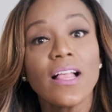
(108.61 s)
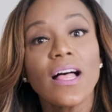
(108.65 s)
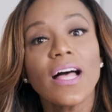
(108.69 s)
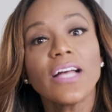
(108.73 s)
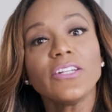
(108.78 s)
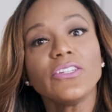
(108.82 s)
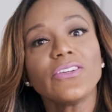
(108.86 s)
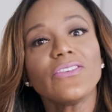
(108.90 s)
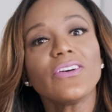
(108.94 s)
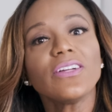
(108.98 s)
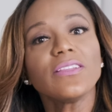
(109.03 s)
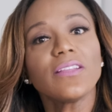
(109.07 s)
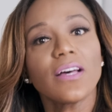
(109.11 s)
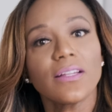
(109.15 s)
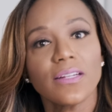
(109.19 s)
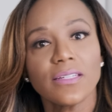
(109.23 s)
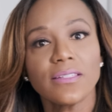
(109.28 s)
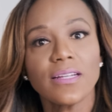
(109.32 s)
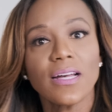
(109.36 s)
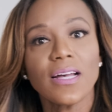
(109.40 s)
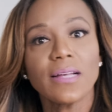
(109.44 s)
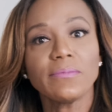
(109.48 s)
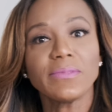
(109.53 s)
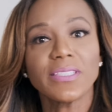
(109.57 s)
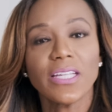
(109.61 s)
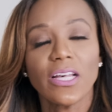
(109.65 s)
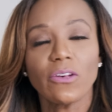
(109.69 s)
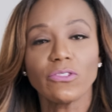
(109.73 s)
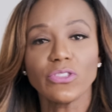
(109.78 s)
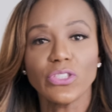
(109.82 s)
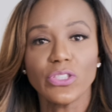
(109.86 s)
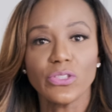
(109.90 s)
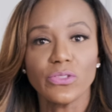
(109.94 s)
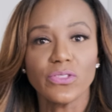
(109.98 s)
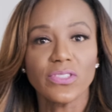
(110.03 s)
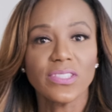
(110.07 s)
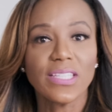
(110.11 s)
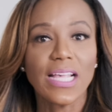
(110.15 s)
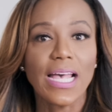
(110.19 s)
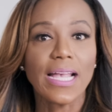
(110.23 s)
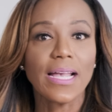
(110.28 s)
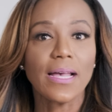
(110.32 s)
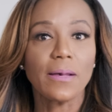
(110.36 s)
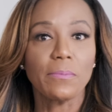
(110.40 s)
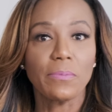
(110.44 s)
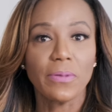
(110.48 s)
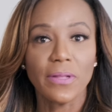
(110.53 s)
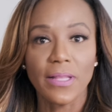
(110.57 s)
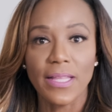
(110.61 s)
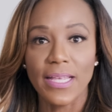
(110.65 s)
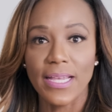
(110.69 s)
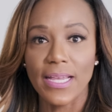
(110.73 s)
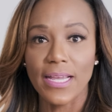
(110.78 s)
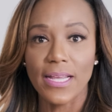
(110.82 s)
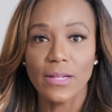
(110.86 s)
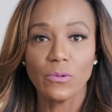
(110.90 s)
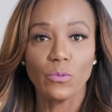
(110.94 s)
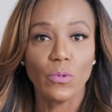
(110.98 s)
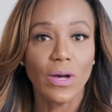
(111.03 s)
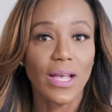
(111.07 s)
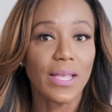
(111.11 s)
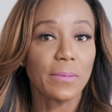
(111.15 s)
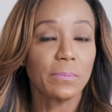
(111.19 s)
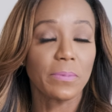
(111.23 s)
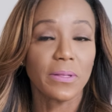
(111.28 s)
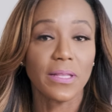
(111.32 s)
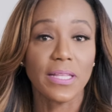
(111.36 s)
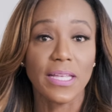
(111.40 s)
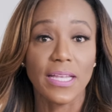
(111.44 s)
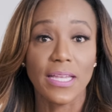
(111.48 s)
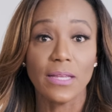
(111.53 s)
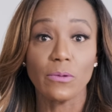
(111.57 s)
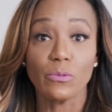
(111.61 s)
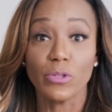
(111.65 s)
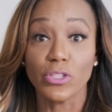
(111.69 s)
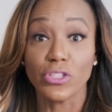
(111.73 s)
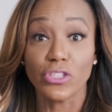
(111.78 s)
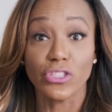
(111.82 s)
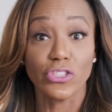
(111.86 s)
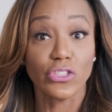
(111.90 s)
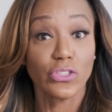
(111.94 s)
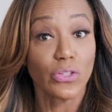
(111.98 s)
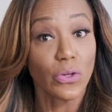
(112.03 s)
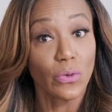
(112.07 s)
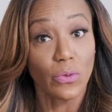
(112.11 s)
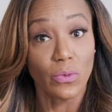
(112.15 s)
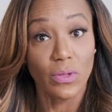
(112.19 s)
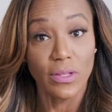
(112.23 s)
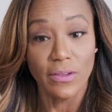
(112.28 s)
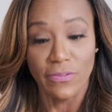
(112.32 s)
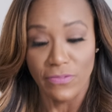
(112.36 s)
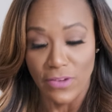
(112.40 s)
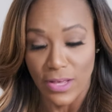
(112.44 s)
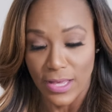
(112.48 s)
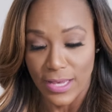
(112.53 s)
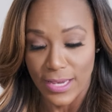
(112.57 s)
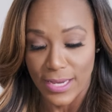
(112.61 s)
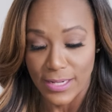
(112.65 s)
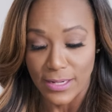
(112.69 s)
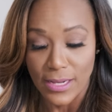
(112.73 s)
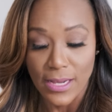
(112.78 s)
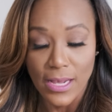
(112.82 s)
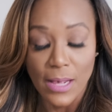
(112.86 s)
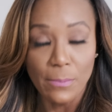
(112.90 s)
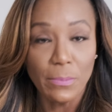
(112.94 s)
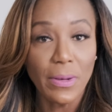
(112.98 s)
I know a lot of times I'll use like a plain white plate, which is totally fine,